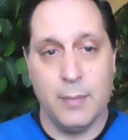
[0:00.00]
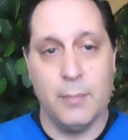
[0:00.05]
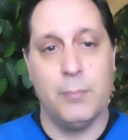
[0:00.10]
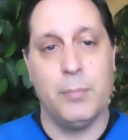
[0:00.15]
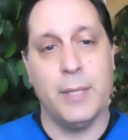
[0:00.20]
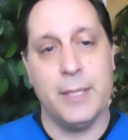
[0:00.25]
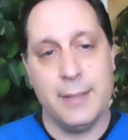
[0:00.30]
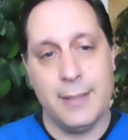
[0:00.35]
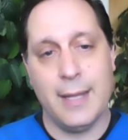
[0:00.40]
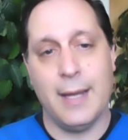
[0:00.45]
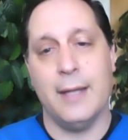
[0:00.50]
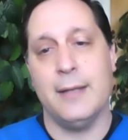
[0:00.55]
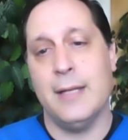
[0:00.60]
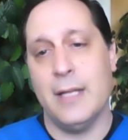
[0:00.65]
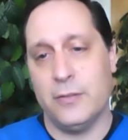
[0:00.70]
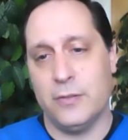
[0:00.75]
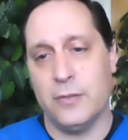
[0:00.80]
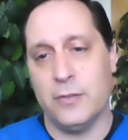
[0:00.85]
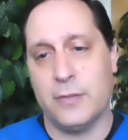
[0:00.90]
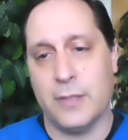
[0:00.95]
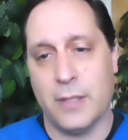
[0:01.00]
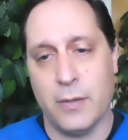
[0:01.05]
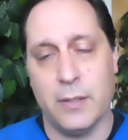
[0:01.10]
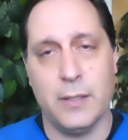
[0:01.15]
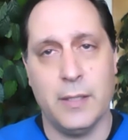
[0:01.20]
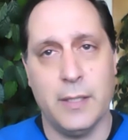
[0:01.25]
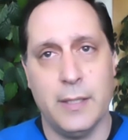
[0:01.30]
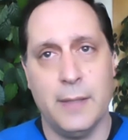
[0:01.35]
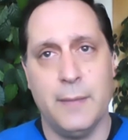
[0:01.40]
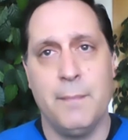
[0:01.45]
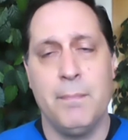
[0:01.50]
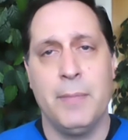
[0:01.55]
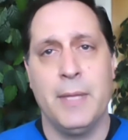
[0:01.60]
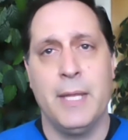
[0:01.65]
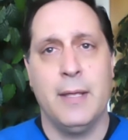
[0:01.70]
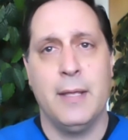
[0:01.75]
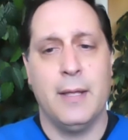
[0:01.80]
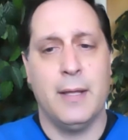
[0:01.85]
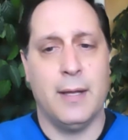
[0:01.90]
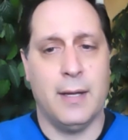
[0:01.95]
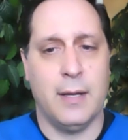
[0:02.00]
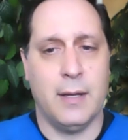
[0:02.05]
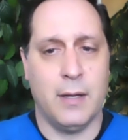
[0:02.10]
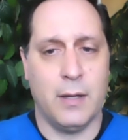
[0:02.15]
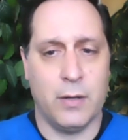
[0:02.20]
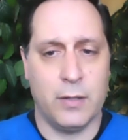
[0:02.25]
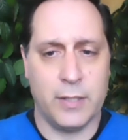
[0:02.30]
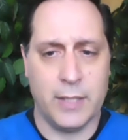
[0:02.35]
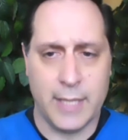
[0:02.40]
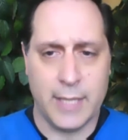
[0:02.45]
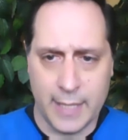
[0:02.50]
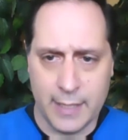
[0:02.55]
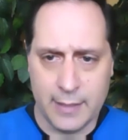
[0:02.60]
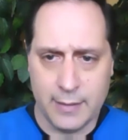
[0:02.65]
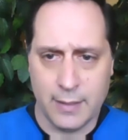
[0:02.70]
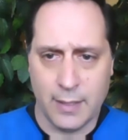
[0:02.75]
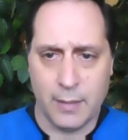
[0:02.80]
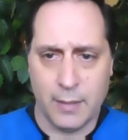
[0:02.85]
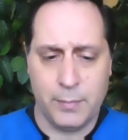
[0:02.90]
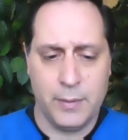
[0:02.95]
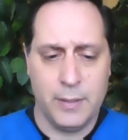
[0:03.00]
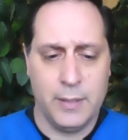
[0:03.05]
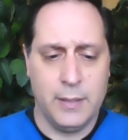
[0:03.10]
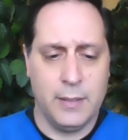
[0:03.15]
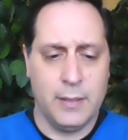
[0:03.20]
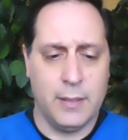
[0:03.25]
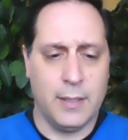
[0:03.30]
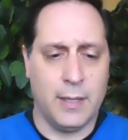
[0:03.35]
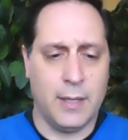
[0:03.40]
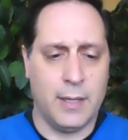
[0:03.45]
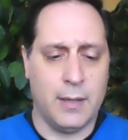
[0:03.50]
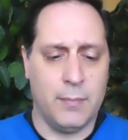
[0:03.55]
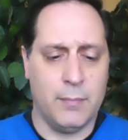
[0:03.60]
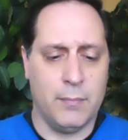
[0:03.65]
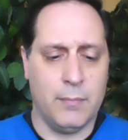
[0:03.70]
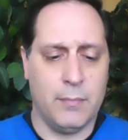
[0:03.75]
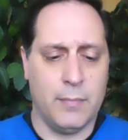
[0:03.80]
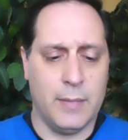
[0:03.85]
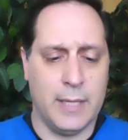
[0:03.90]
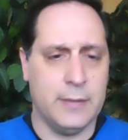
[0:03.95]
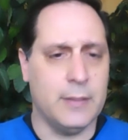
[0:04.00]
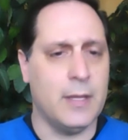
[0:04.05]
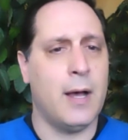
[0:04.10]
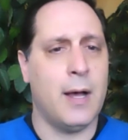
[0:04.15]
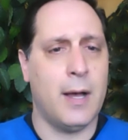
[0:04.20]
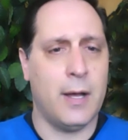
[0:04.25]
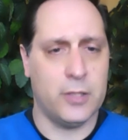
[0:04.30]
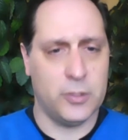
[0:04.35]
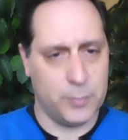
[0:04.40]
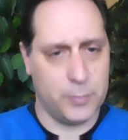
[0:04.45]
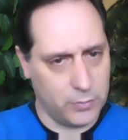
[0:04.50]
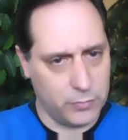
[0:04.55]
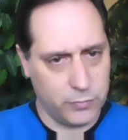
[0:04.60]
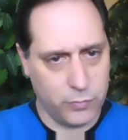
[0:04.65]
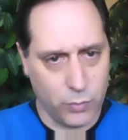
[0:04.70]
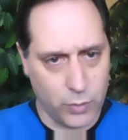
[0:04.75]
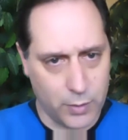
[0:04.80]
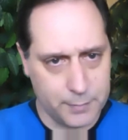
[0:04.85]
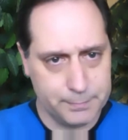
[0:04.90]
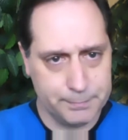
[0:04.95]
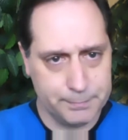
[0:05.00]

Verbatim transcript: but not necessarily uh, are going to end up um, in the hospital for.